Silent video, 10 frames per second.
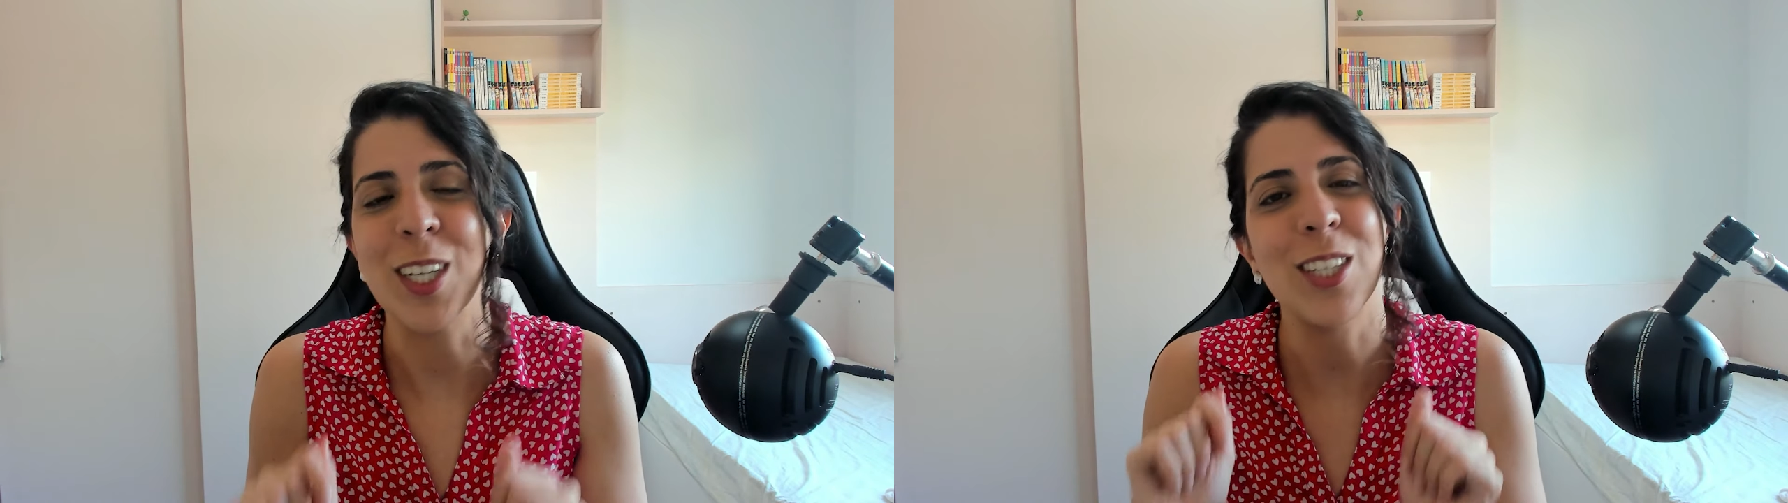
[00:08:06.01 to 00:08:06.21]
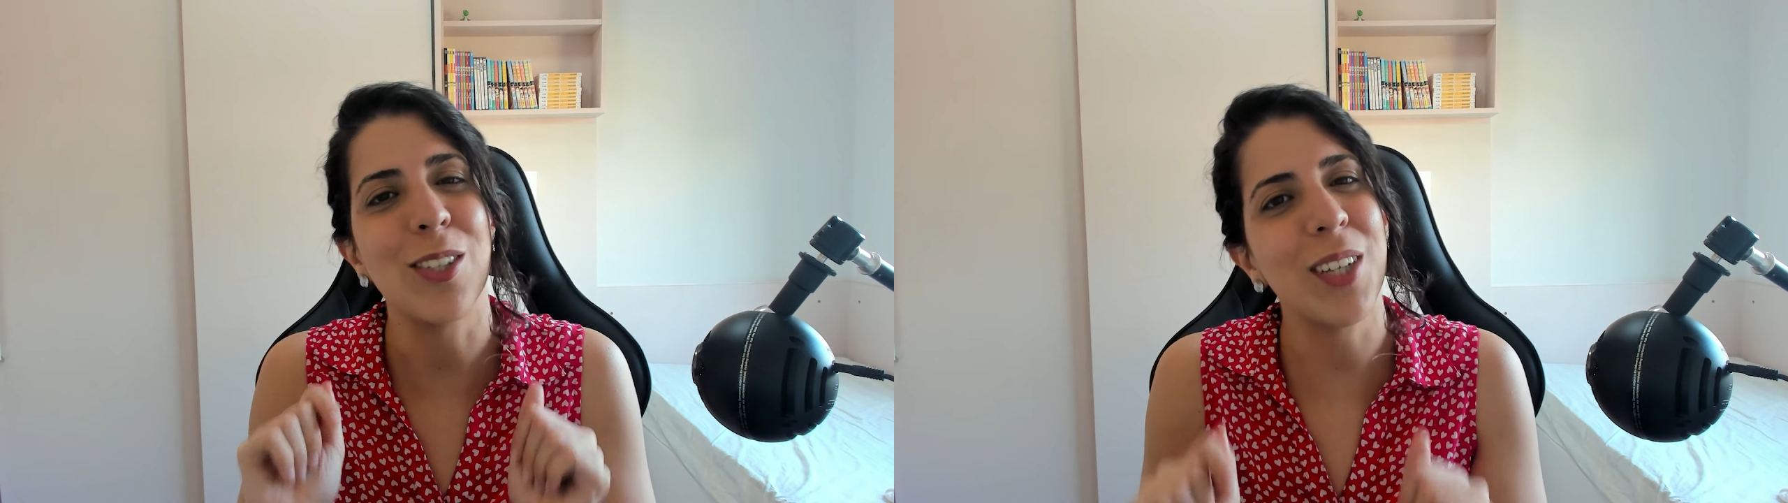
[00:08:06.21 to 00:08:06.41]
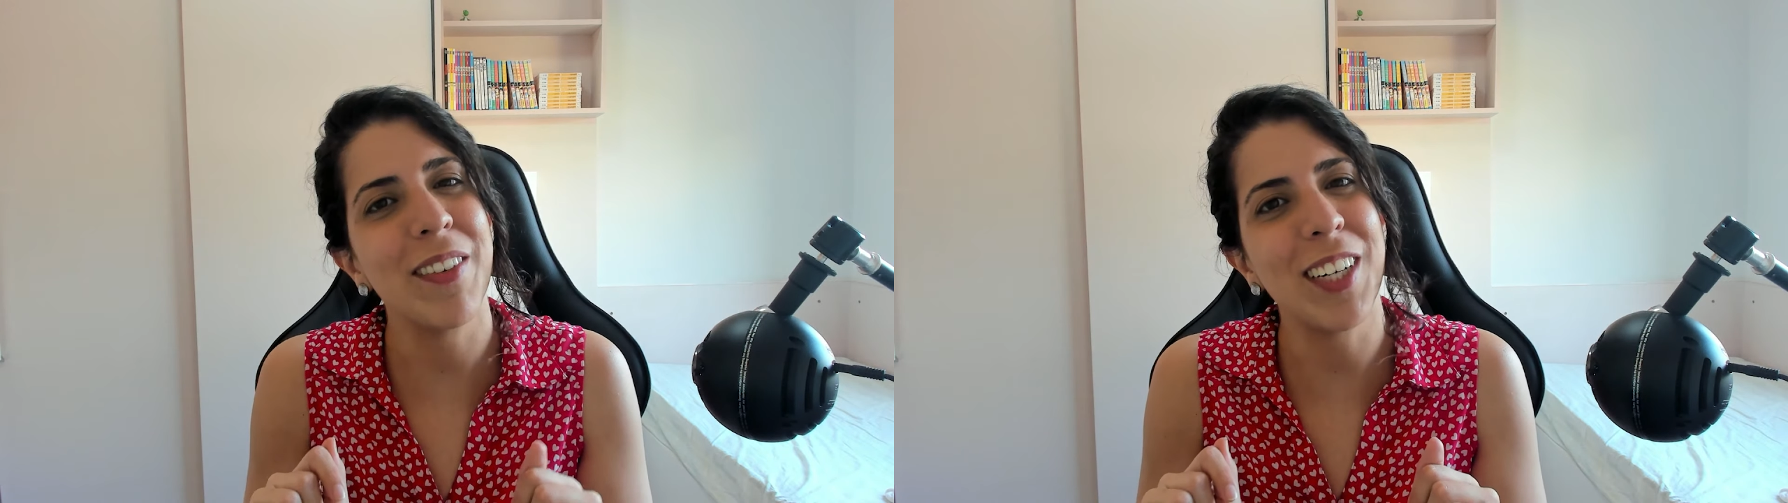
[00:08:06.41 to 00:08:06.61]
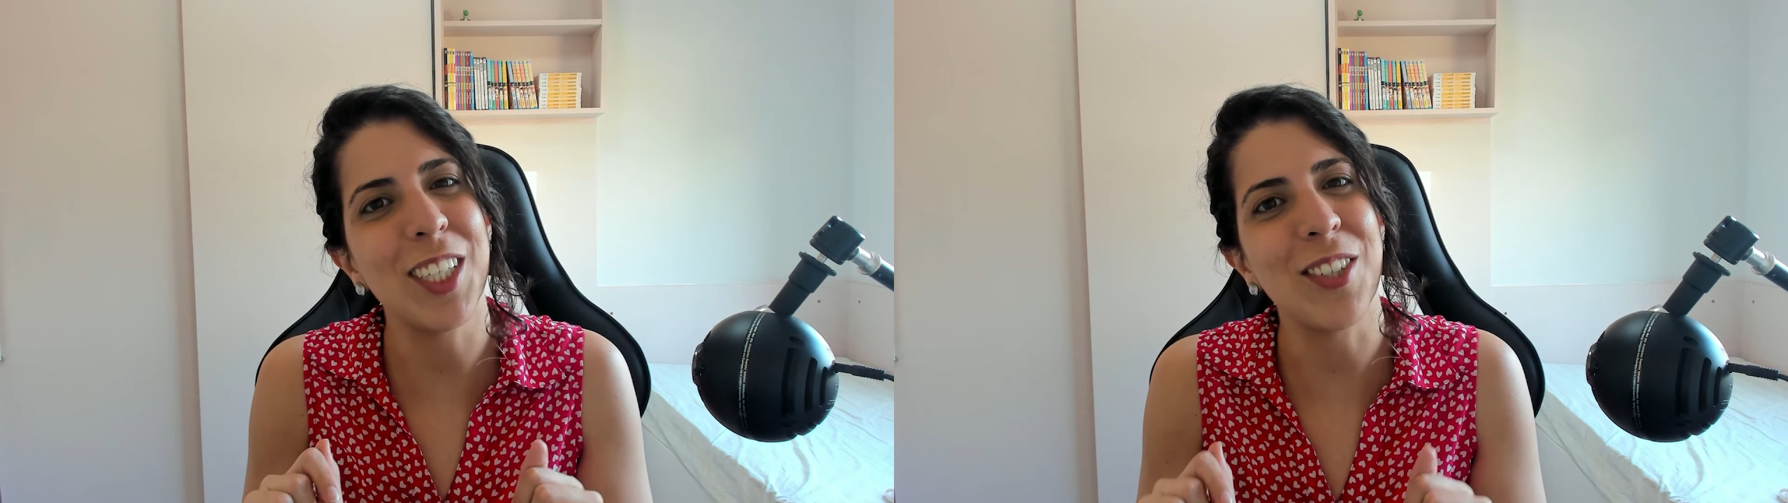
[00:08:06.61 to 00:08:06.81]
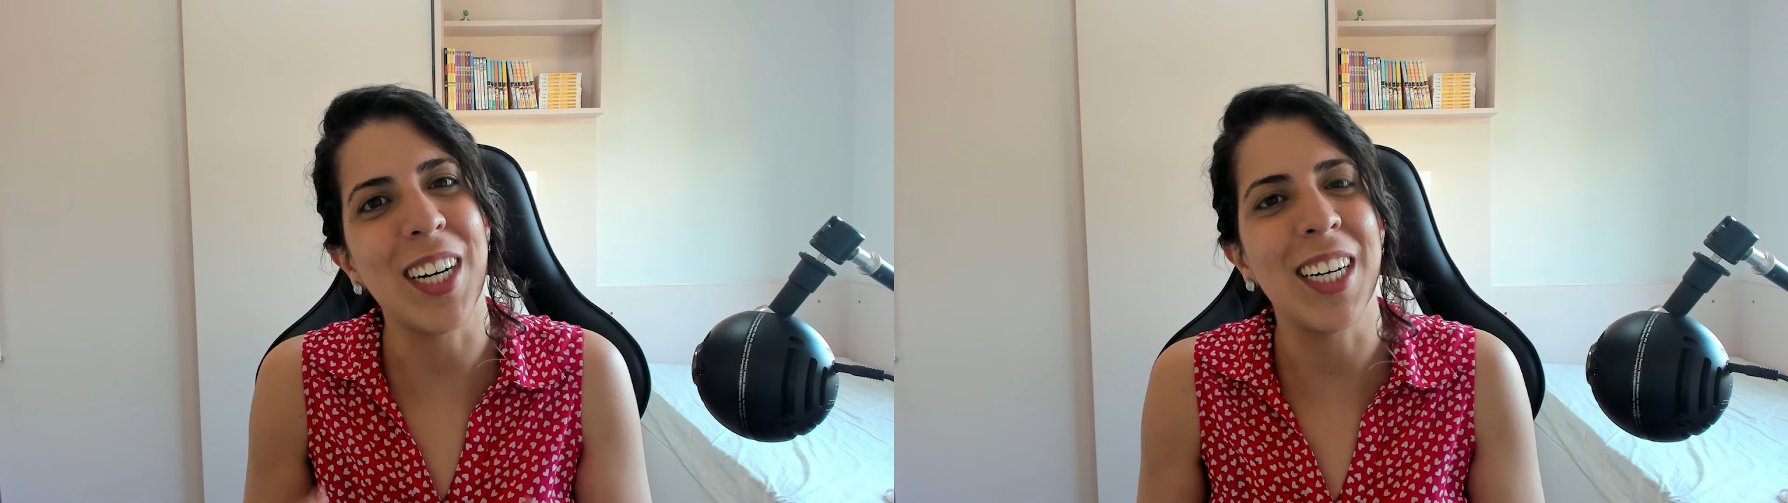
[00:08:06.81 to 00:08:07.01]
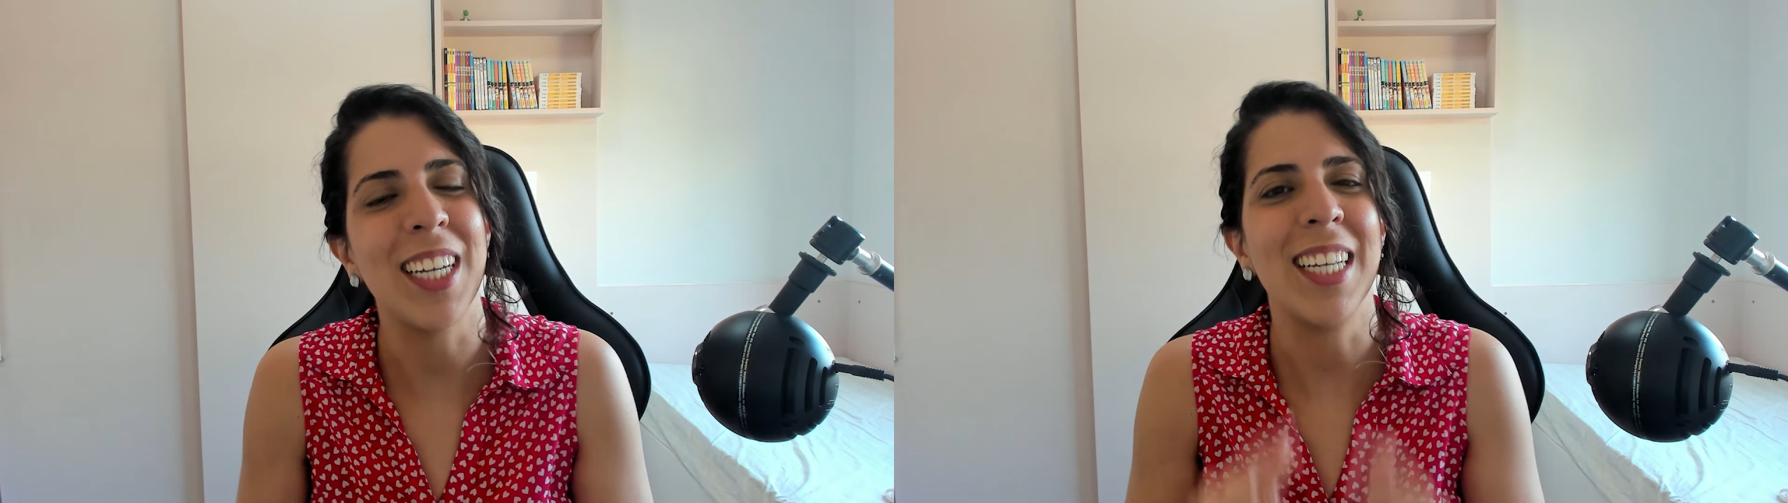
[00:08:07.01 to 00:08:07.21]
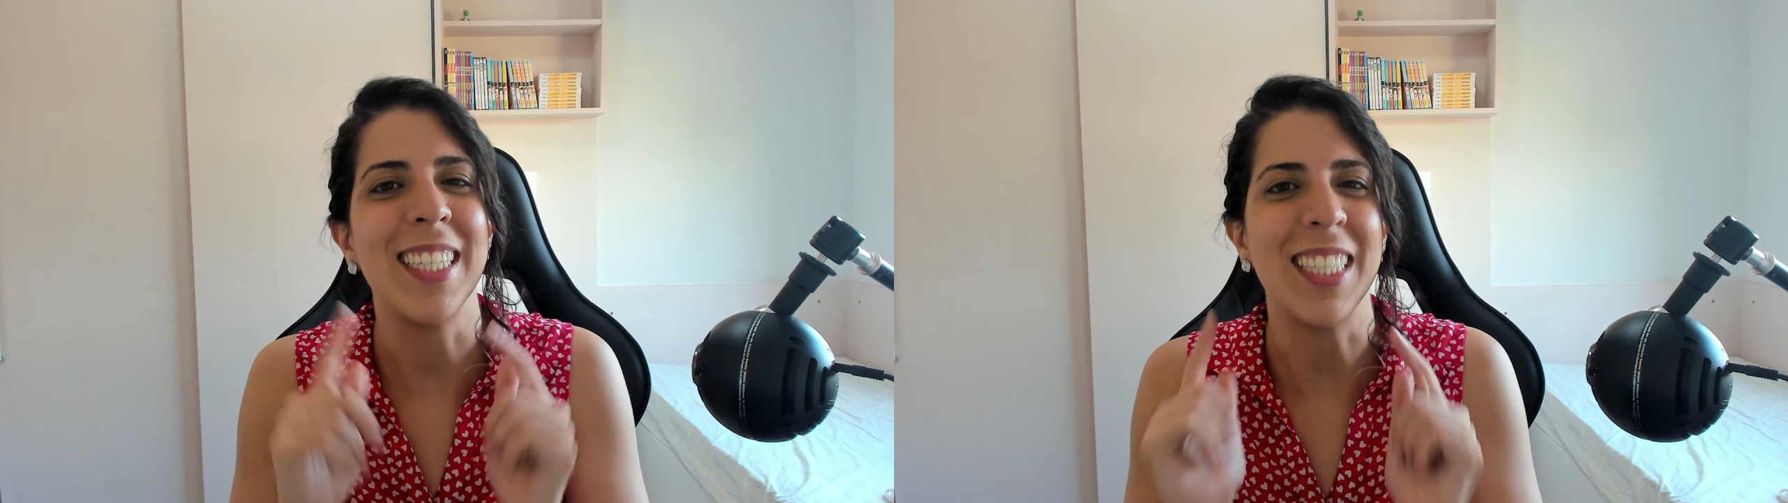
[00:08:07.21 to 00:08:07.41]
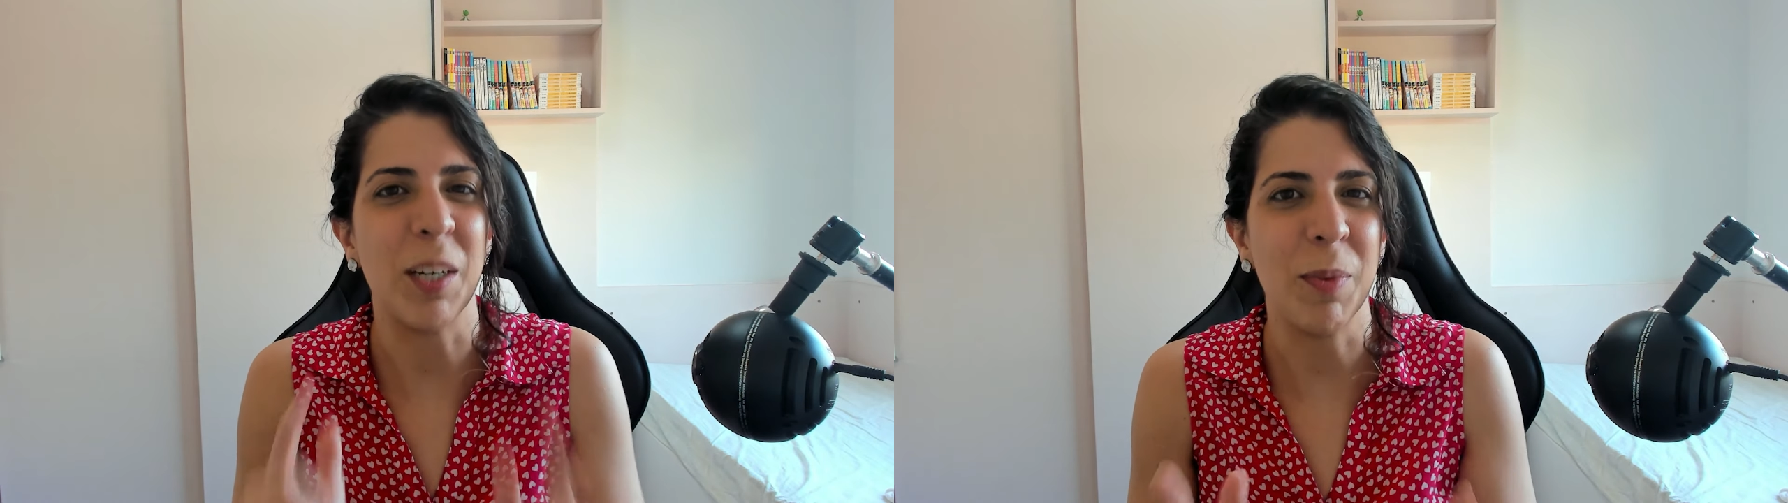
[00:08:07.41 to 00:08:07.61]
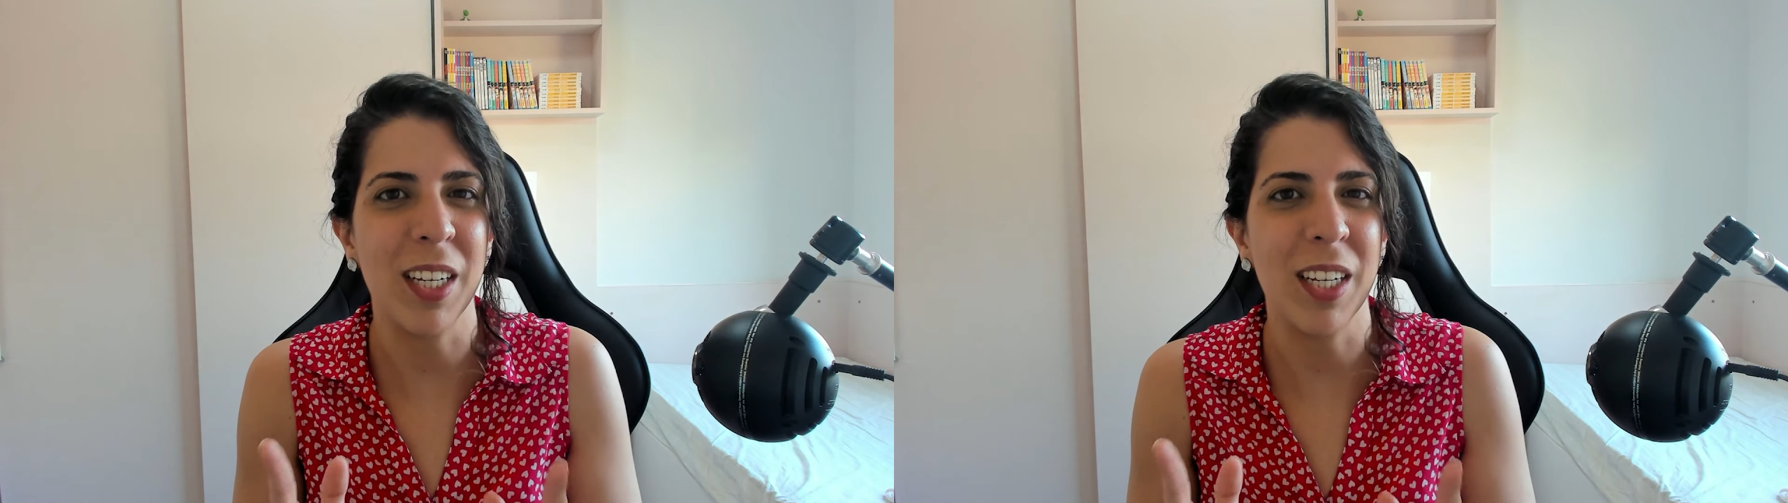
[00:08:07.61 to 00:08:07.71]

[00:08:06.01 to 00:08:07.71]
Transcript: So give it a try, tell me